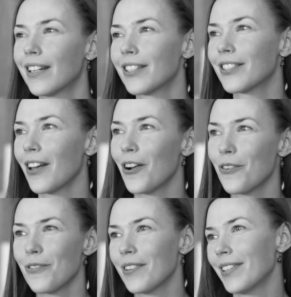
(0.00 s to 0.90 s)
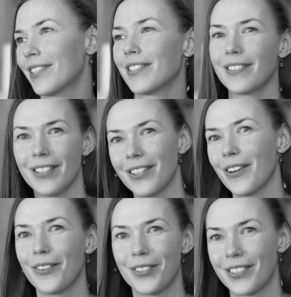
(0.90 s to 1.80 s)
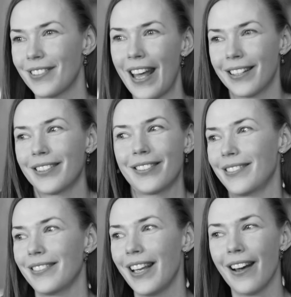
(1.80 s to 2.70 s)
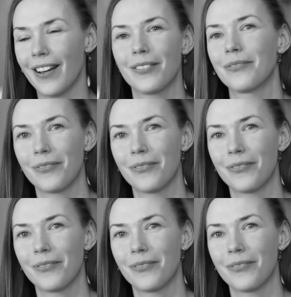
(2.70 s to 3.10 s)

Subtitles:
So it's, you know, it's that, yeah,